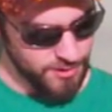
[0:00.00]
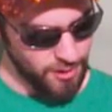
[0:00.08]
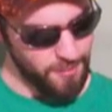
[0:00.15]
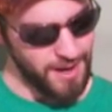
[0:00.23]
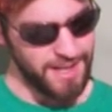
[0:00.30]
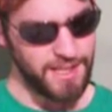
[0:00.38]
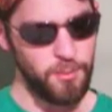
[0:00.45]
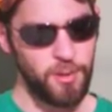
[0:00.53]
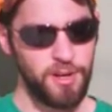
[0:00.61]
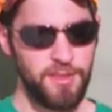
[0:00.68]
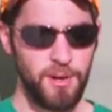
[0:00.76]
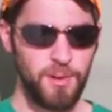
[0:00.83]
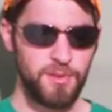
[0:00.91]
So I might get
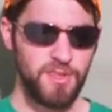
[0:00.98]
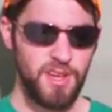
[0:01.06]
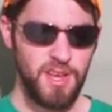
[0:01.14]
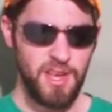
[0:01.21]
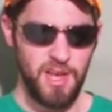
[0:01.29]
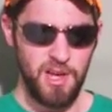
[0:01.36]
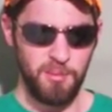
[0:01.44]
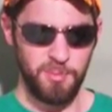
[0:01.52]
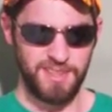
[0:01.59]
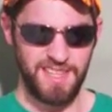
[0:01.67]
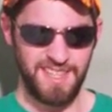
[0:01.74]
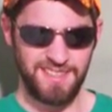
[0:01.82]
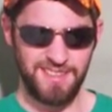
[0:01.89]
one of those,
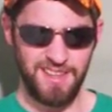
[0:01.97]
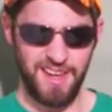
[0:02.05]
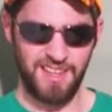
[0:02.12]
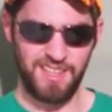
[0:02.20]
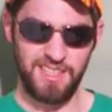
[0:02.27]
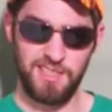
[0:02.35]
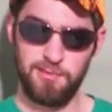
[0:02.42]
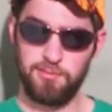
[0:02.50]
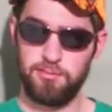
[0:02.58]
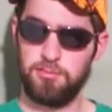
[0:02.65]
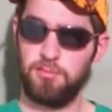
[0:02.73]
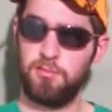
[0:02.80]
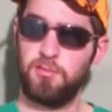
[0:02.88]
but that's like
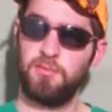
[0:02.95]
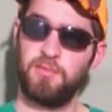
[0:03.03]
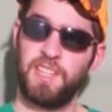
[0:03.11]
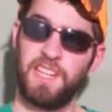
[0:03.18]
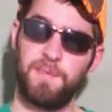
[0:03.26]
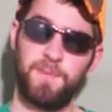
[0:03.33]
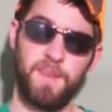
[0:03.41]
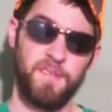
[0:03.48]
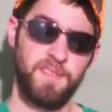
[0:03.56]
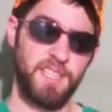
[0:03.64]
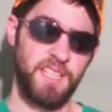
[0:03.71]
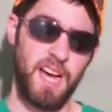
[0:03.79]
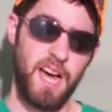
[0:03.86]

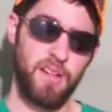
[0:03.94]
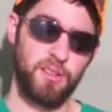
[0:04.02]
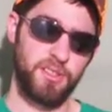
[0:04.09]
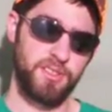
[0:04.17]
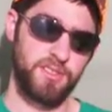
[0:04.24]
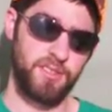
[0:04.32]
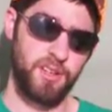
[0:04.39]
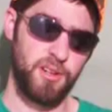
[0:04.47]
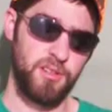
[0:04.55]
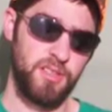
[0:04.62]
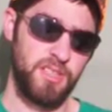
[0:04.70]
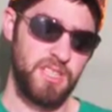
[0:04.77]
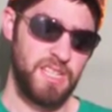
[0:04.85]
$50,
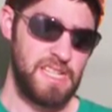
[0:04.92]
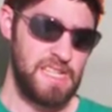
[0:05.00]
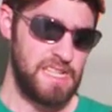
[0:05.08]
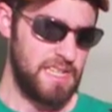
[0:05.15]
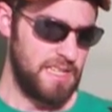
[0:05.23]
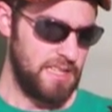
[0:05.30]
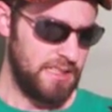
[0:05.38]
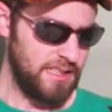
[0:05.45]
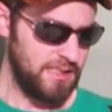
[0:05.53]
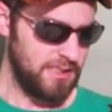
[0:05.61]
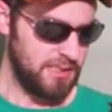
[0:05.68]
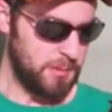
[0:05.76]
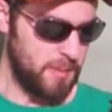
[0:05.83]
so
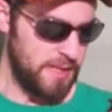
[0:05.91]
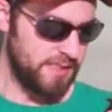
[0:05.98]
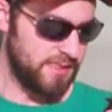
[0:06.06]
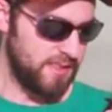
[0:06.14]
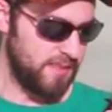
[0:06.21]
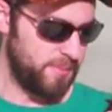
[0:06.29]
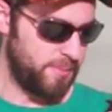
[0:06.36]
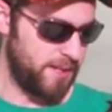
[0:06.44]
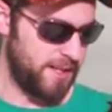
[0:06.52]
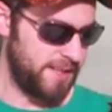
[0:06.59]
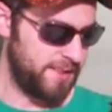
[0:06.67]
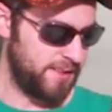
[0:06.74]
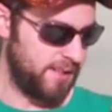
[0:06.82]
little expensive,
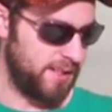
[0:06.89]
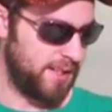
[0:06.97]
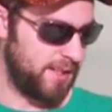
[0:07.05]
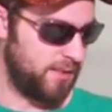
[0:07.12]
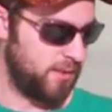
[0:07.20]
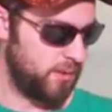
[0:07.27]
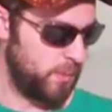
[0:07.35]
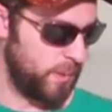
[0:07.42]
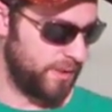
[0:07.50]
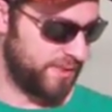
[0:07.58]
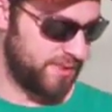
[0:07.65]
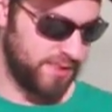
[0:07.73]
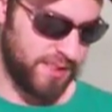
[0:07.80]
but
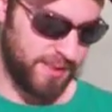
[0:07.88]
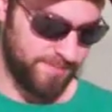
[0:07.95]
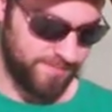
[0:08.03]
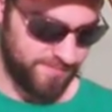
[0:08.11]
we'll see.